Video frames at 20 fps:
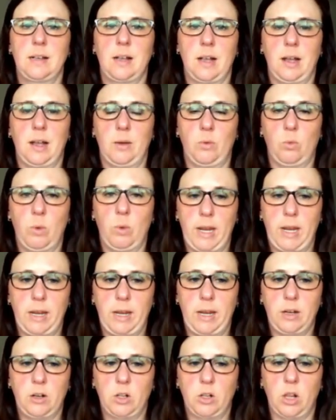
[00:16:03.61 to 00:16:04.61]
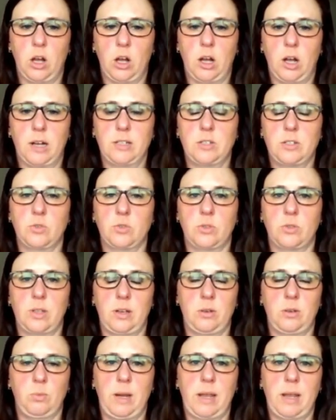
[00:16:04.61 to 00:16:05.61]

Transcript: weighing clots, so then we